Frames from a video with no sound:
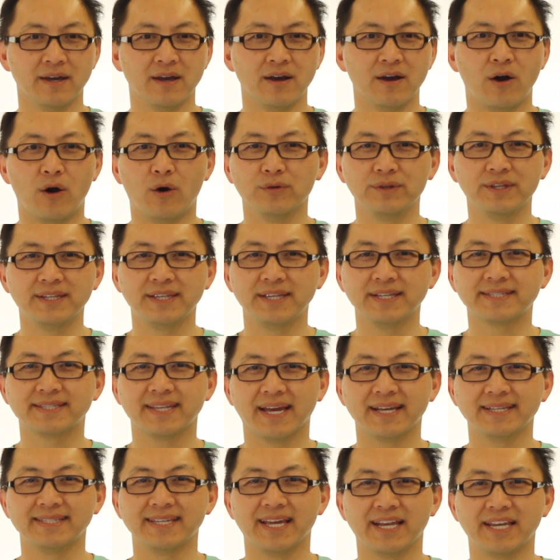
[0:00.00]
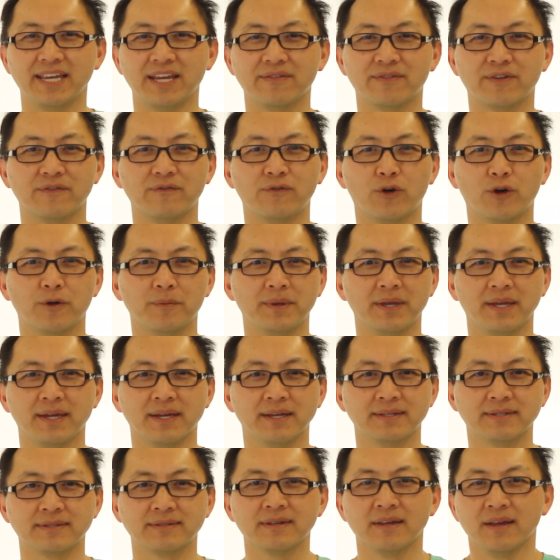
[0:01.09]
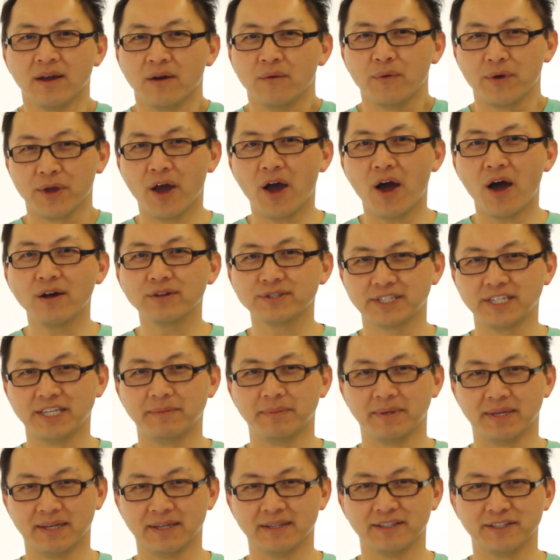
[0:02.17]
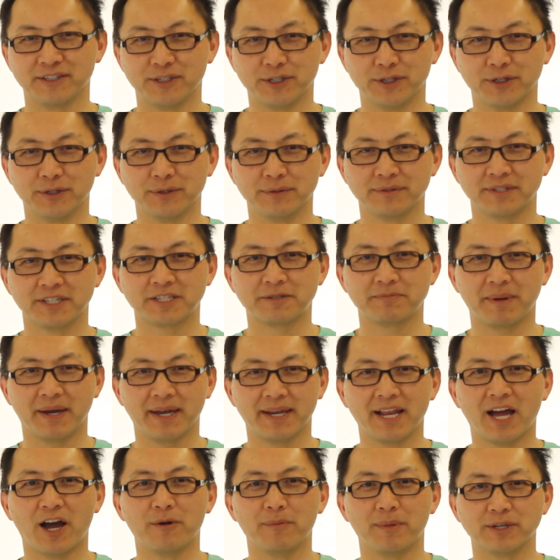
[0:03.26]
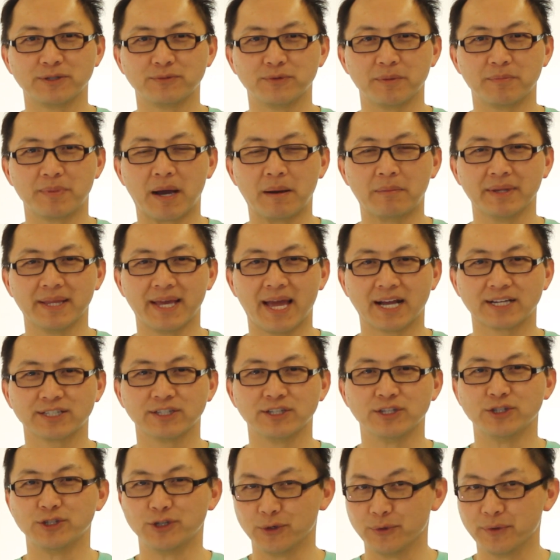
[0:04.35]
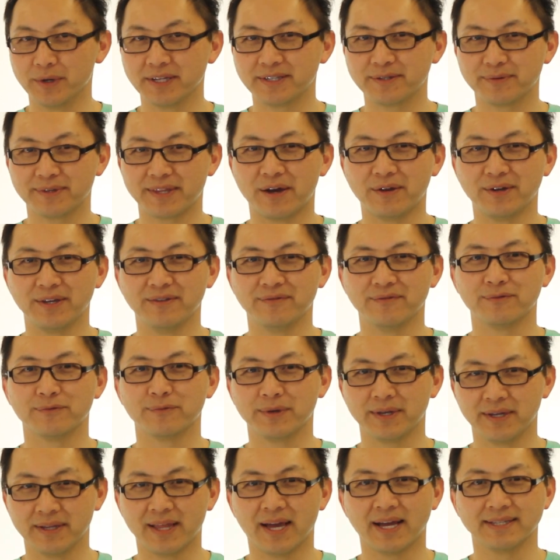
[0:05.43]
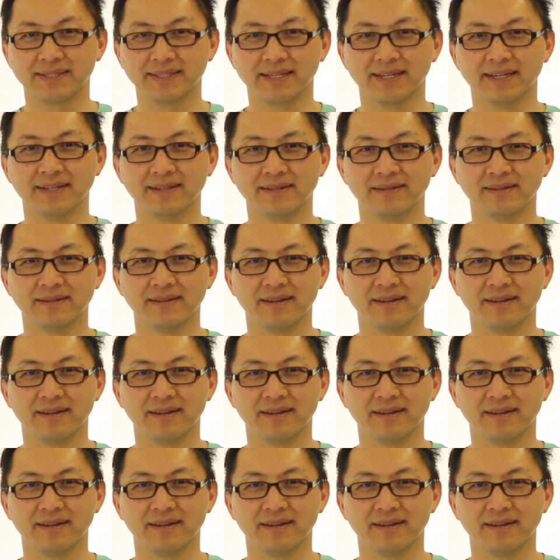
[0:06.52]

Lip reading: Holden dislikes the idea of conforming as we all seemingly do, despite how much we probably actually do it without even realizing it.